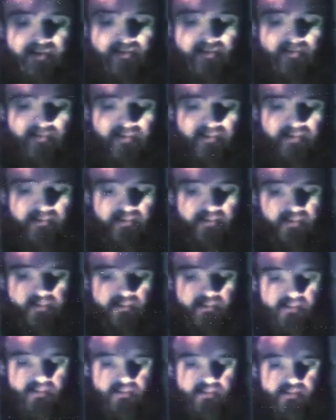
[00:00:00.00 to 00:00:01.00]
the skies
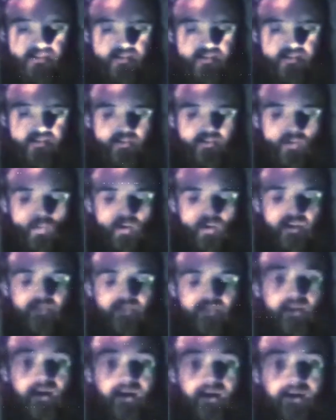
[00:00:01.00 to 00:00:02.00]
cleared
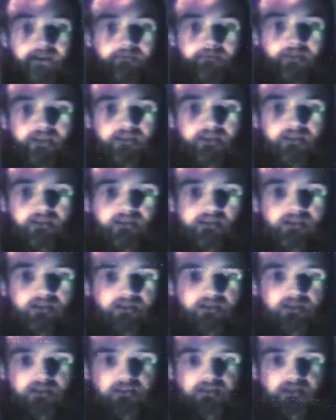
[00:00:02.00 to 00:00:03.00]
and the waves
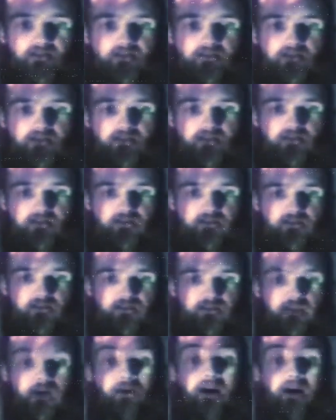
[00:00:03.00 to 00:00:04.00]
calmed.
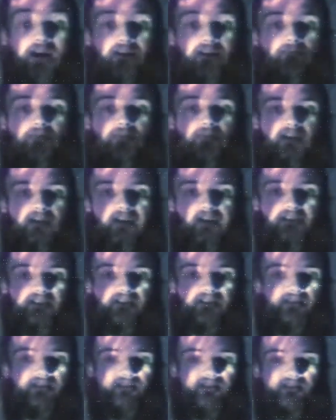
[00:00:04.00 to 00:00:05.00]
Now I
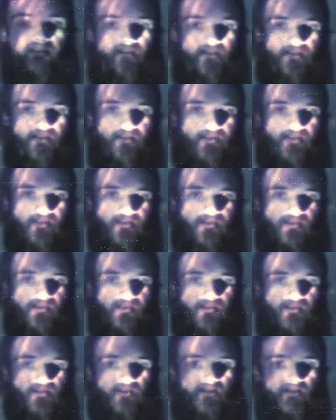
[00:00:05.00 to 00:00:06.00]
am Poseidon.
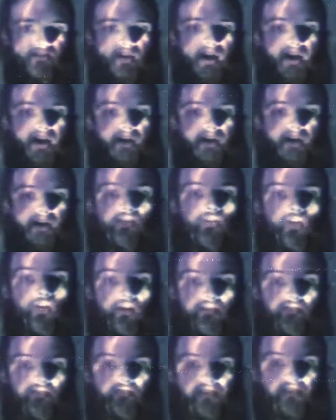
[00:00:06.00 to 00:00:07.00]

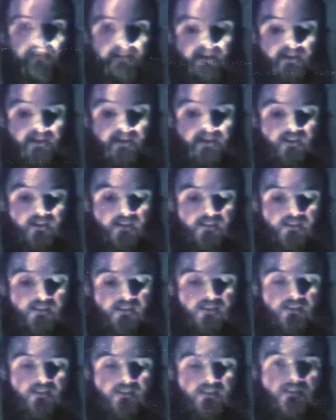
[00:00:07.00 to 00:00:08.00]
I am the god of the
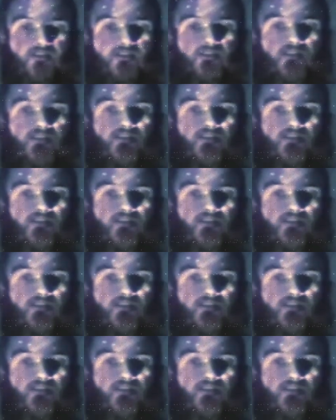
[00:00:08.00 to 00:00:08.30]
sea.